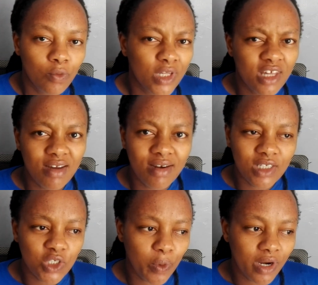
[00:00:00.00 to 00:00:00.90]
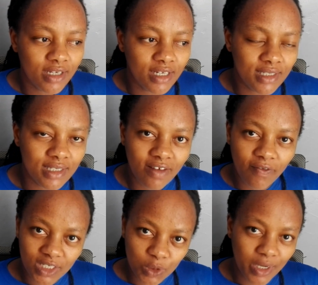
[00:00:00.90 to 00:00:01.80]
With Kiran's pregnancy, the
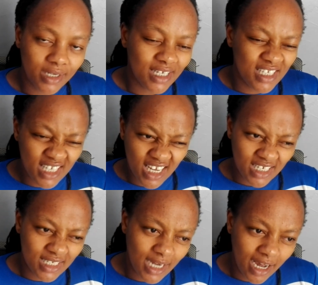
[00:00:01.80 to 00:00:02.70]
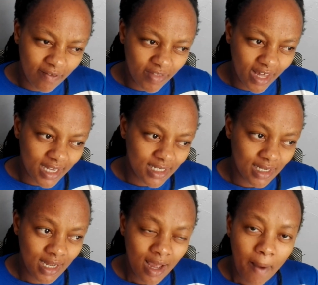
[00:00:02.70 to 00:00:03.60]
first pregnancy, I didn't have that,
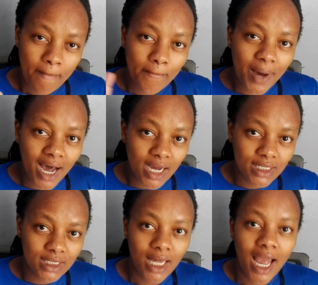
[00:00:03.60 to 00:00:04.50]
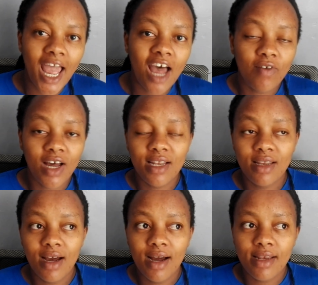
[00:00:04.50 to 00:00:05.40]
but I have
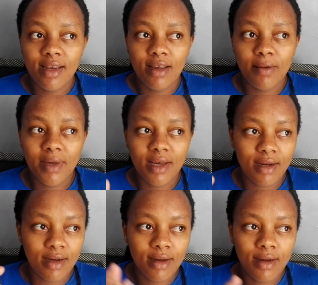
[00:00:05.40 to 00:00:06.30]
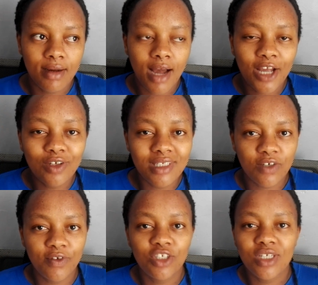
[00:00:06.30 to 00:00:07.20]
had anemia, iron
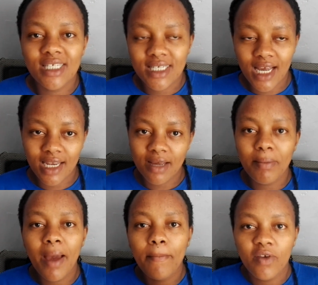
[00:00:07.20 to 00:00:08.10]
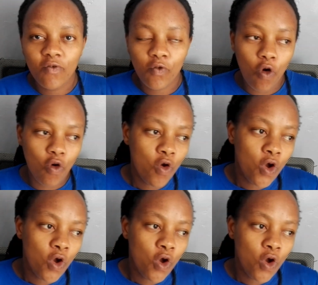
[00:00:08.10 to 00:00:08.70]
deficiency anemia before,